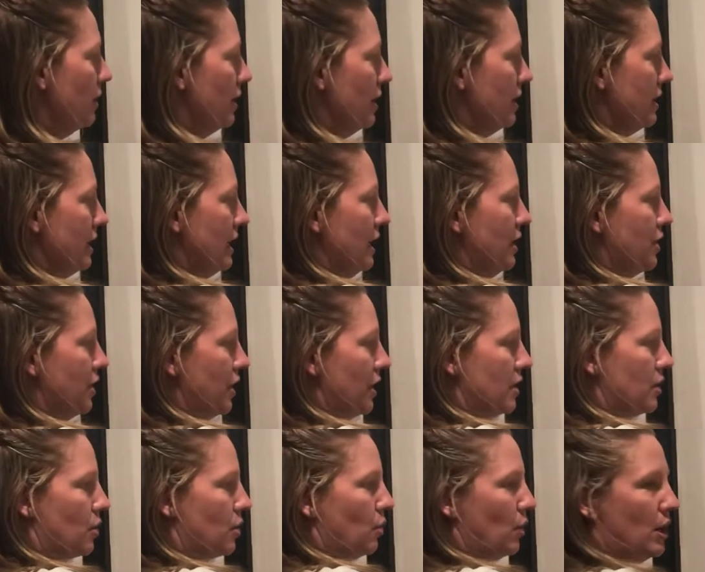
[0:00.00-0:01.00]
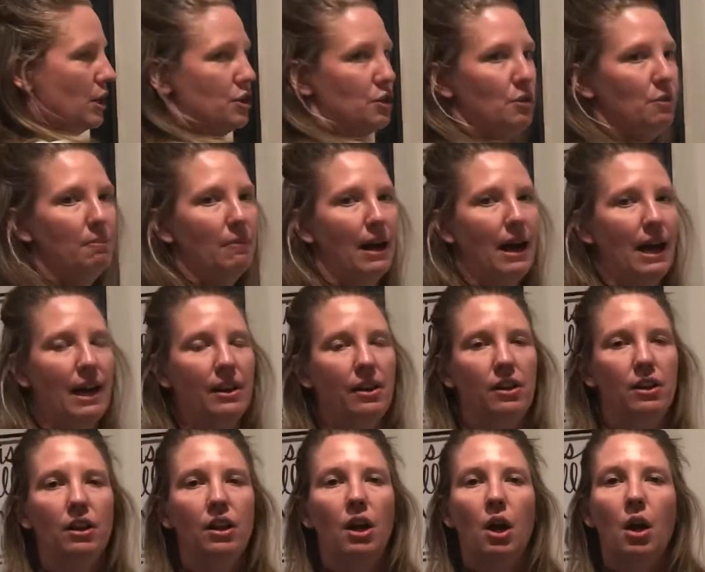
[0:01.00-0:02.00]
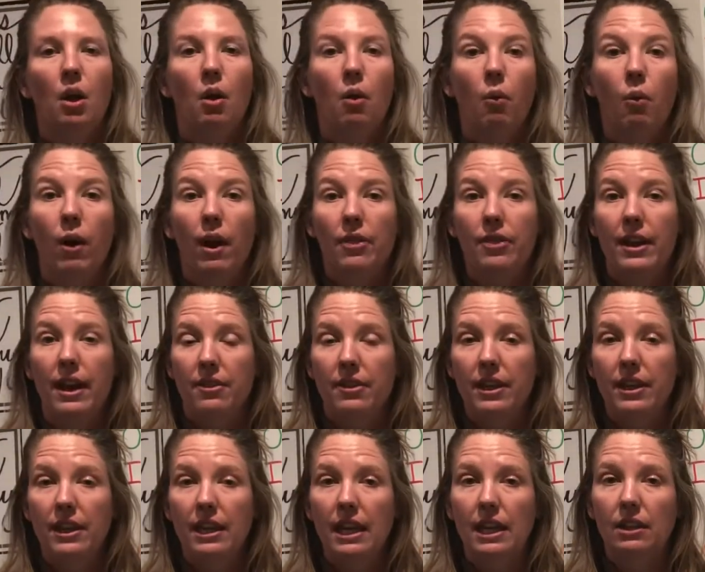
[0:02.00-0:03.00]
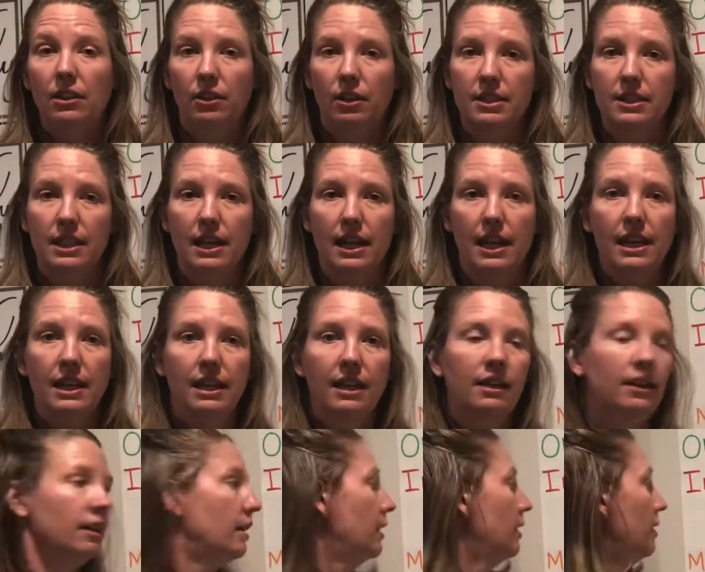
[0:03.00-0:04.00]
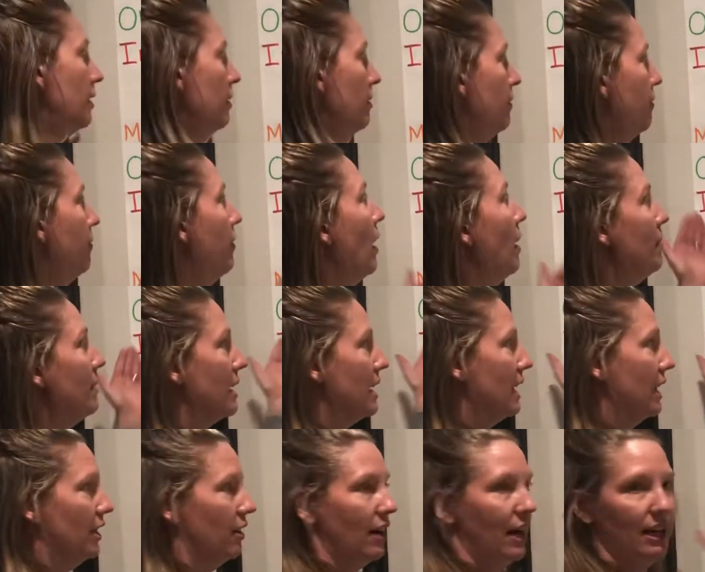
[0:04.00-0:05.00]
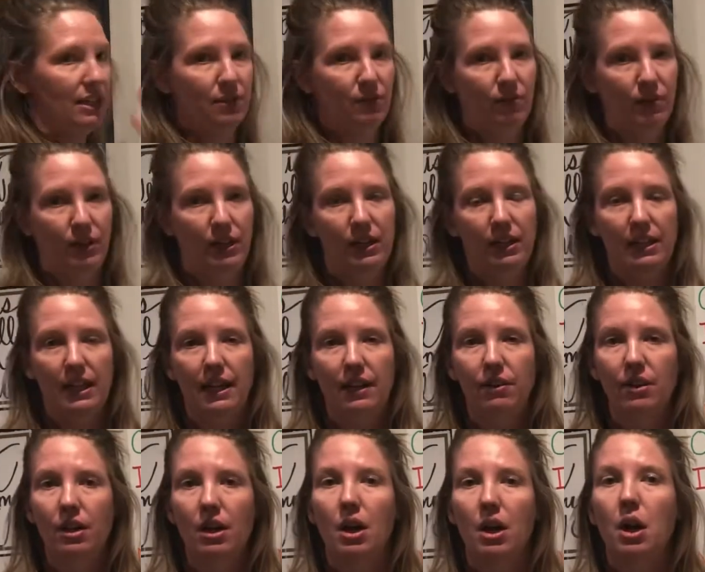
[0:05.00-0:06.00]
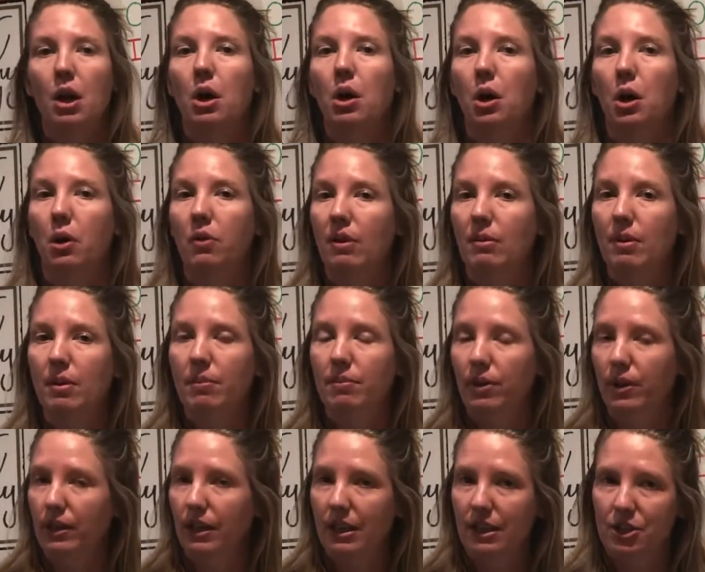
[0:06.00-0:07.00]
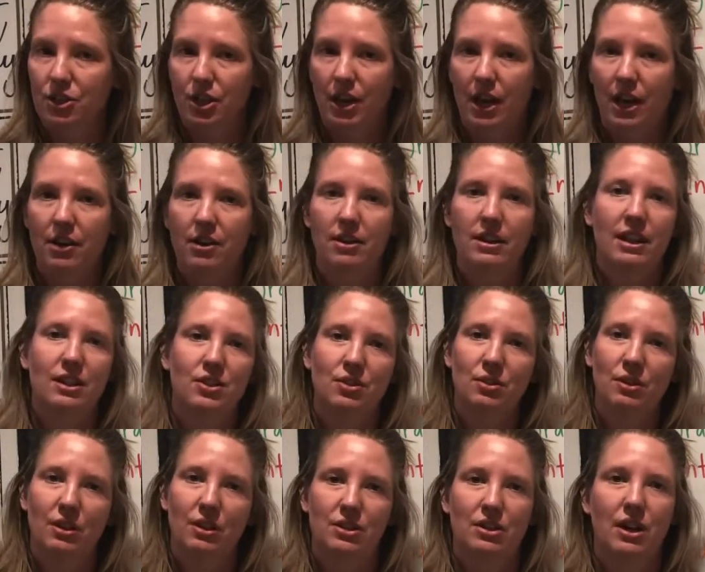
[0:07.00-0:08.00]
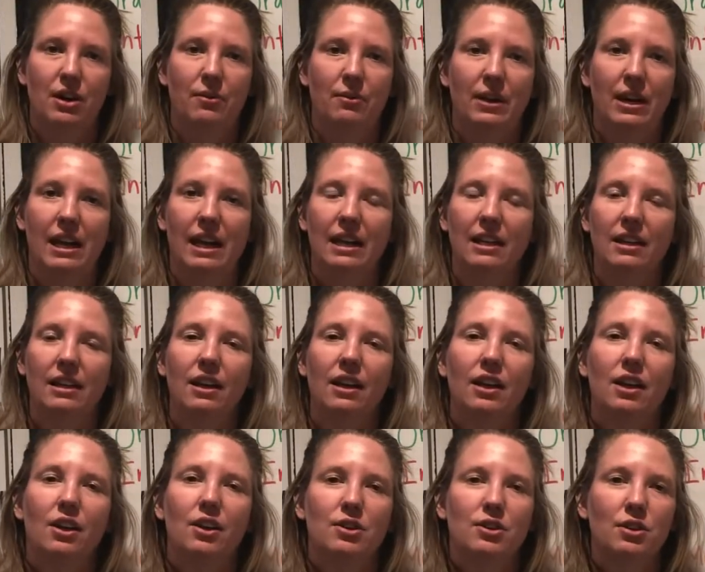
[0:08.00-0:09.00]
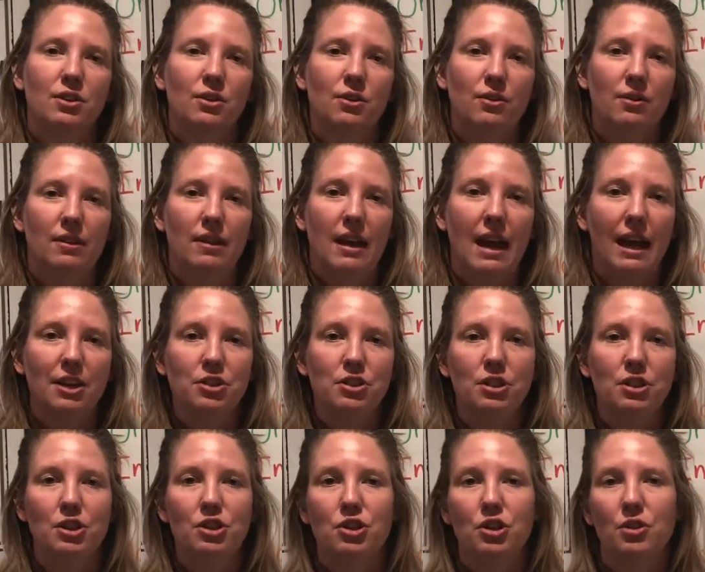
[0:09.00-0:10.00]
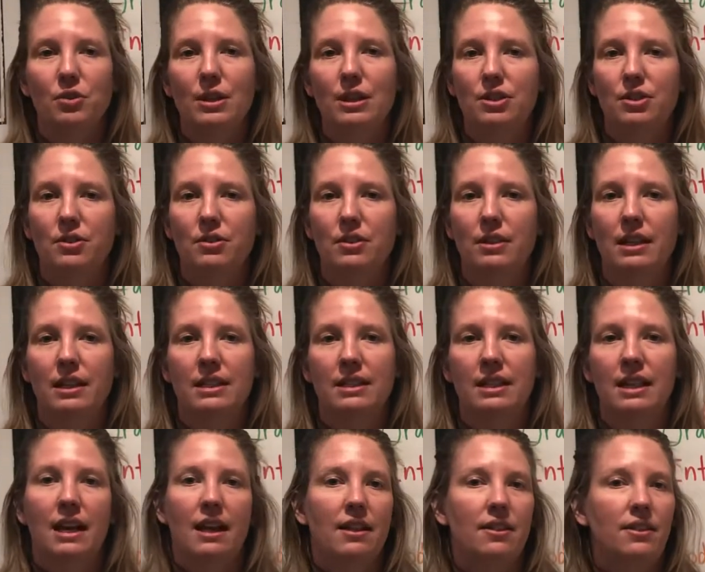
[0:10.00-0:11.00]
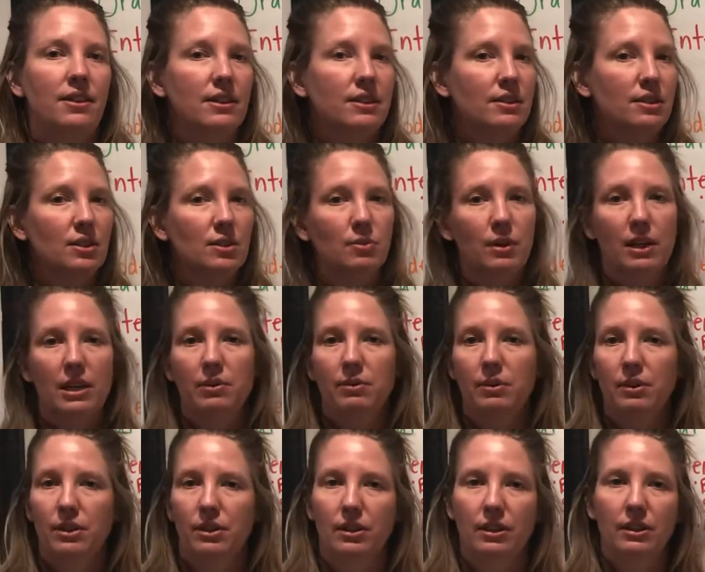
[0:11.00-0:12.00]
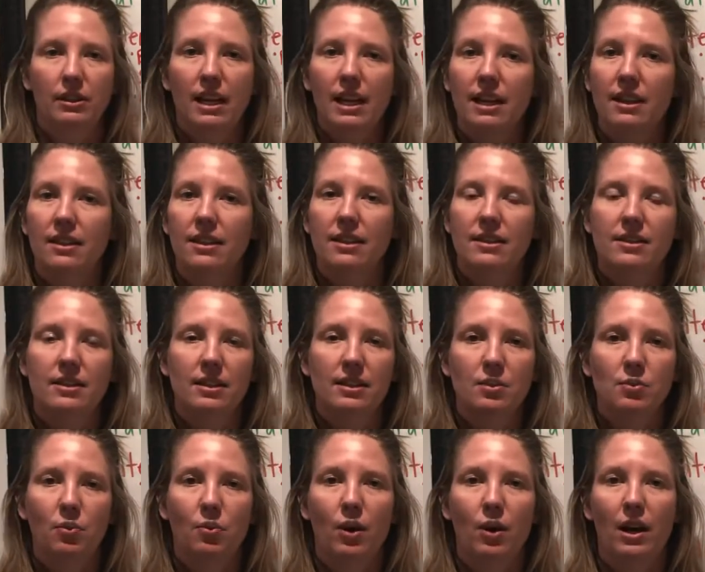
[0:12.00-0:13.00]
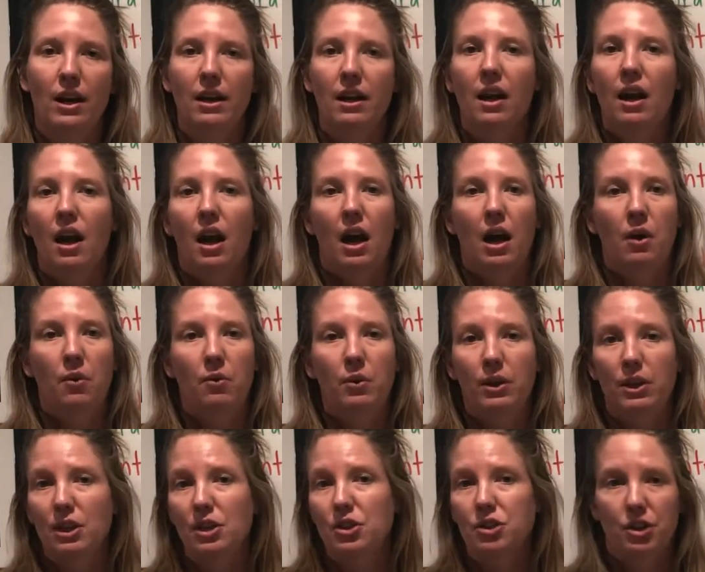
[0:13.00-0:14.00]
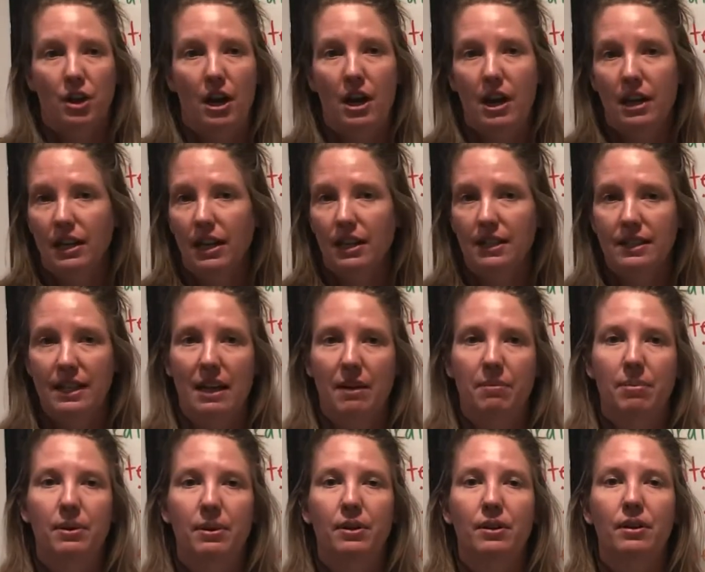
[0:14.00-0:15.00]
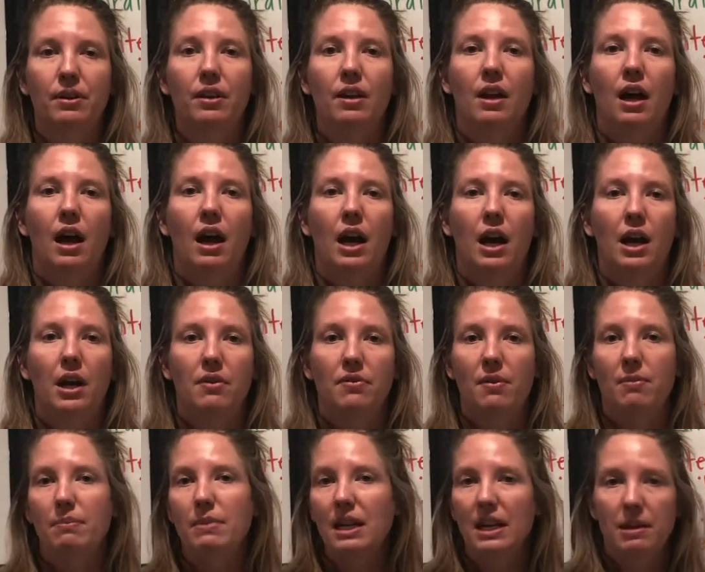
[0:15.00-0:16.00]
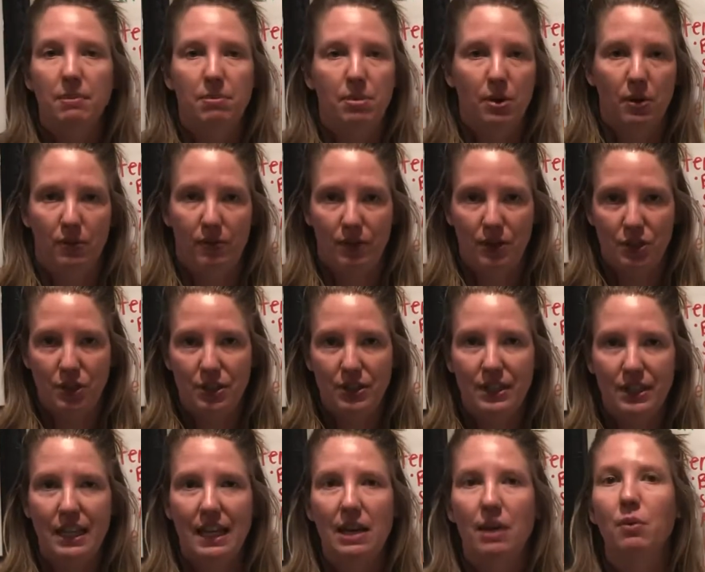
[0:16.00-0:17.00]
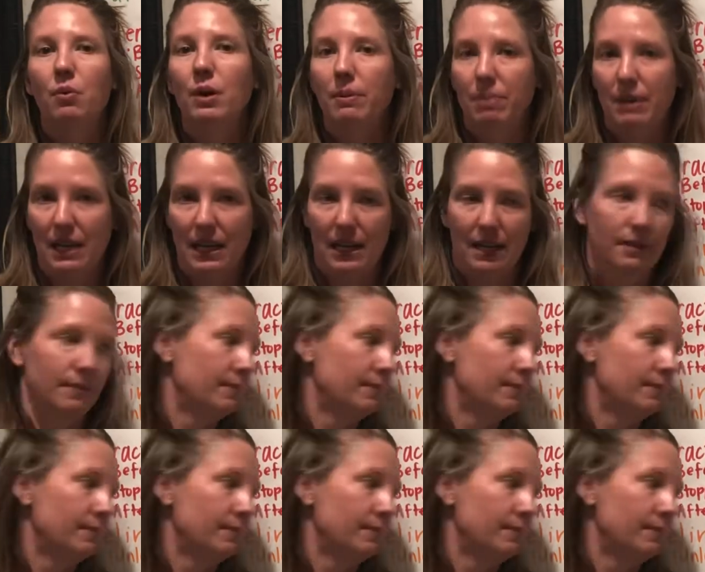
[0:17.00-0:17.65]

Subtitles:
the teacher is going to model what that thinking looks like from the interactive read aloud or from a book in the genre that students are reading. So actually showing students, this is what it would look like. This is what a really strong example of meeting proficiency would be.